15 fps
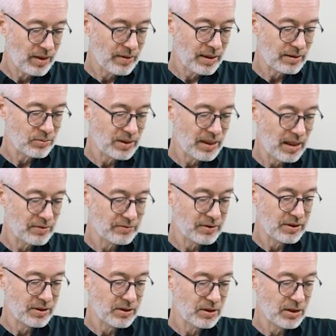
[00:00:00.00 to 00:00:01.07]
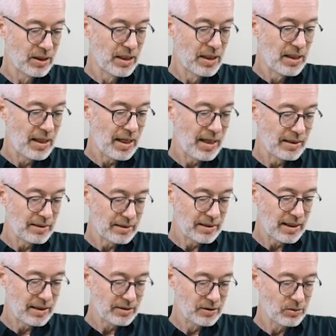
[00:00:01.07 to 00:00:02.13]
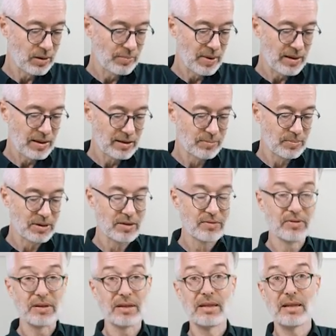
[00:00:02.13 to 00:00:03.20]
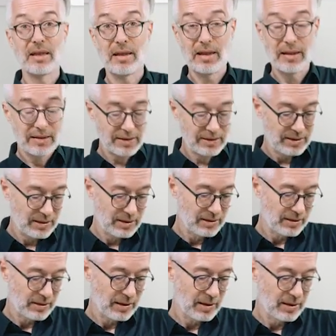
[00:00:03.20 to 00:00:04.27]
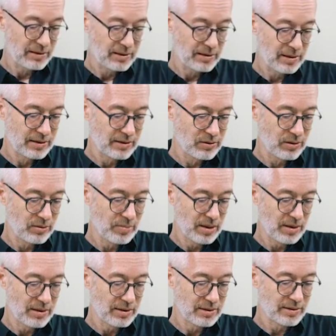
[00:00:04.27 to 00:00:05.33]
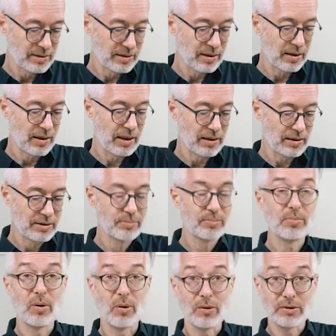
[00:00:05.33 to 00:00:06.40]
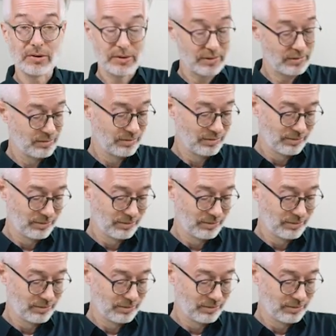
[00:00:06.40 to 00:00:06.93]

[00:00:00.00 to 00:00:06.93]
that we have here, and it has to obey a specific class, and the class it has to obey is the class person.